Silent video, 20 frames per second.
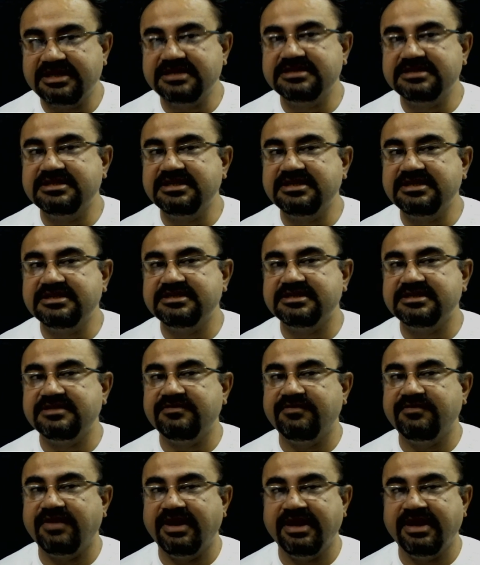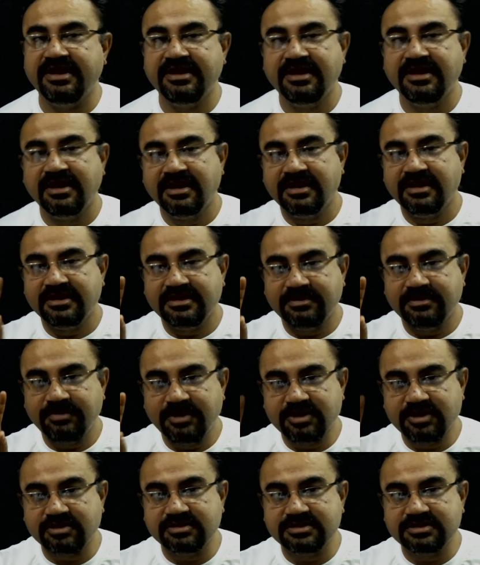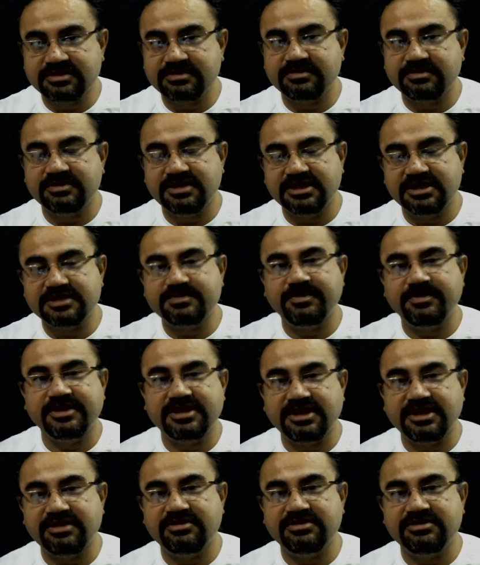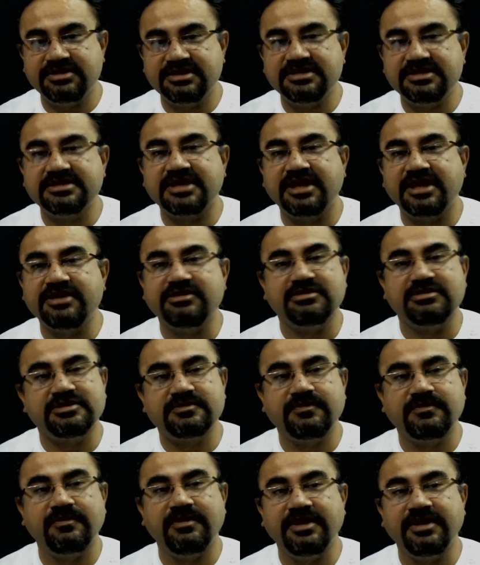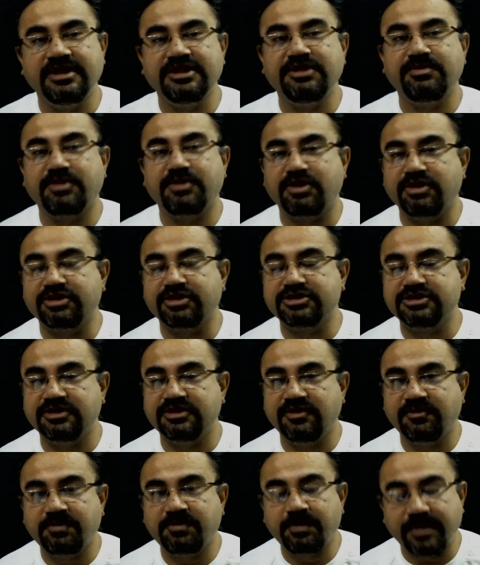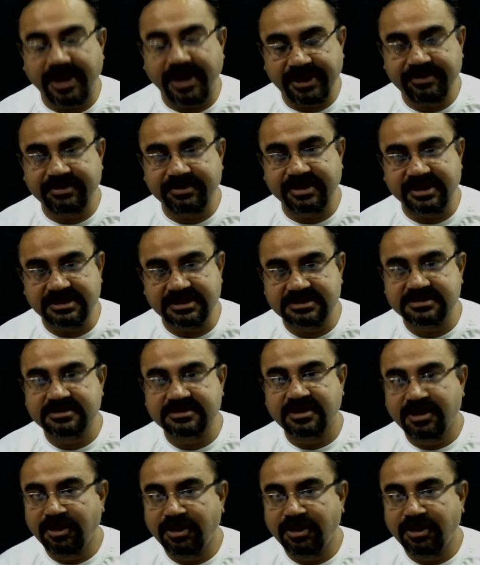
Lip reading: is the reason why, because these methanogens are useful in the production of biogas.